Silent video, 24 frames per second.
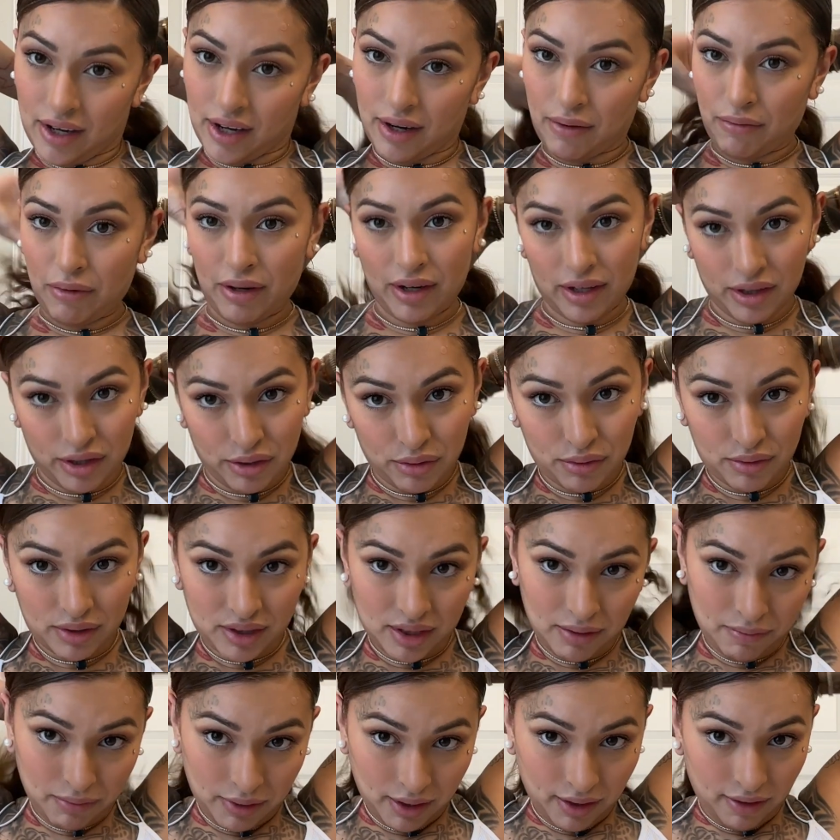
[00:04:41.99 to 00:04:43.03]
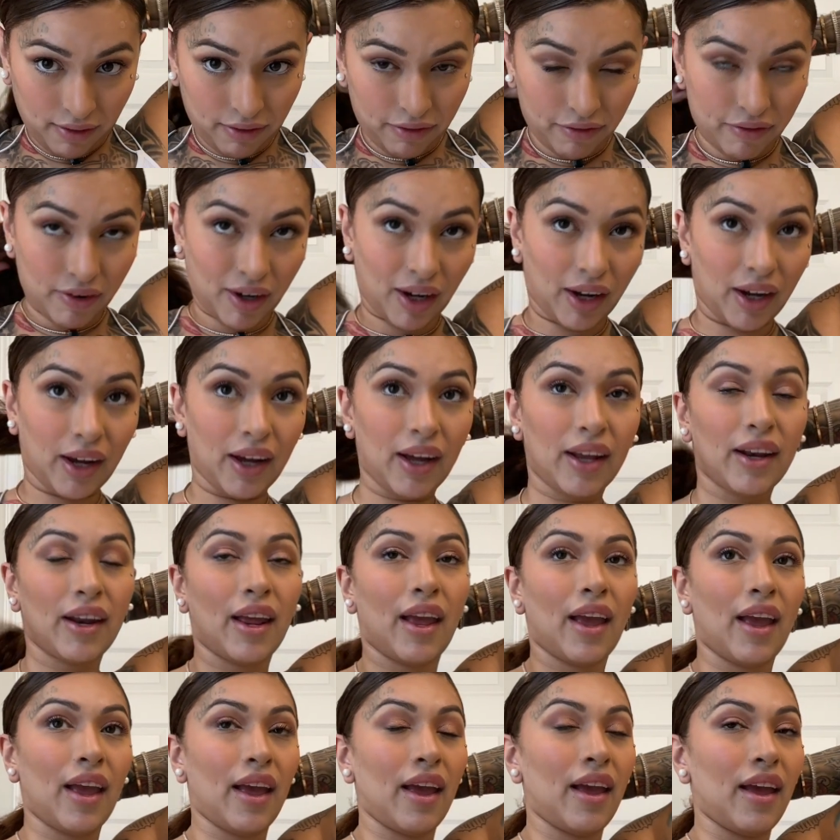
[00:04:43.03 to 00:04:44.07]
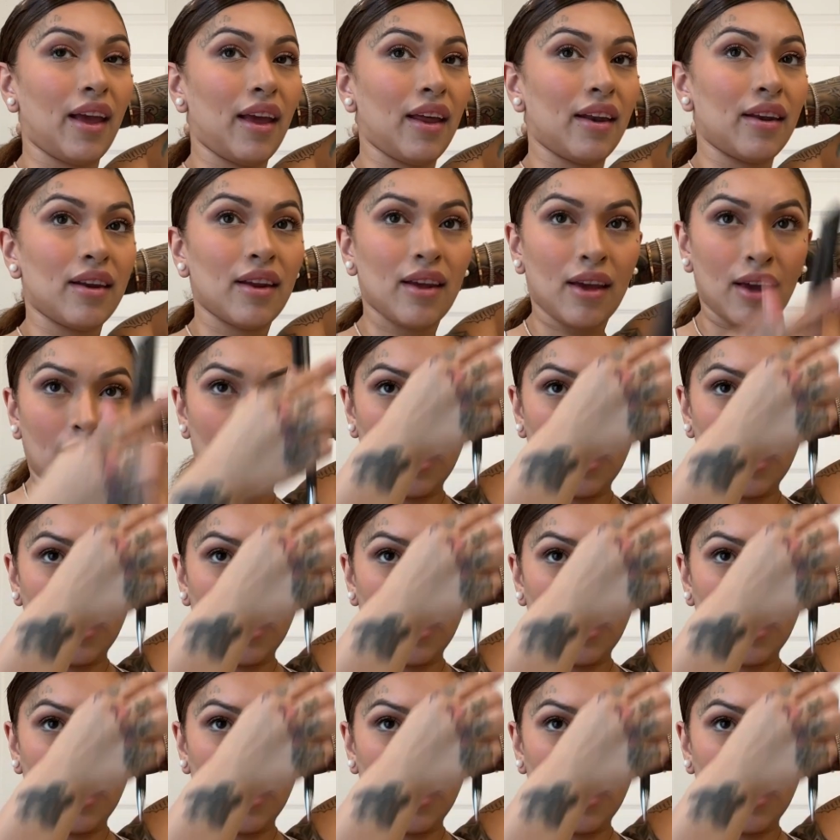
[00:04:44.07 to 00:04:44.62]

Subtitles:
I want to do something fun, and